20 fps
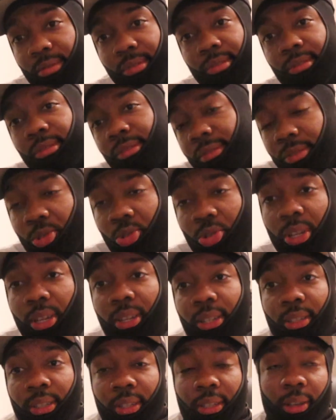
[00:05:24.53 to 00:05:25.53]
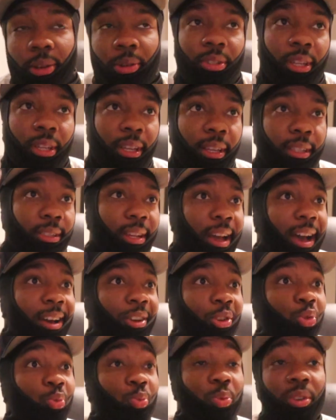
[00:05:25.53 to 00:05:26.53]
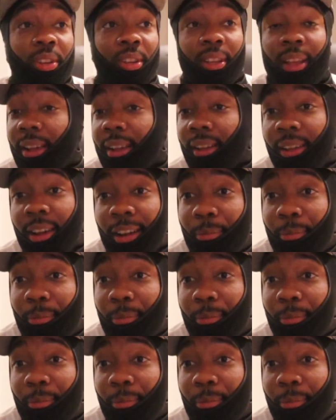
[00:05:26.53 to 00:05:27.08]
You season to your taste. I don't really like a lot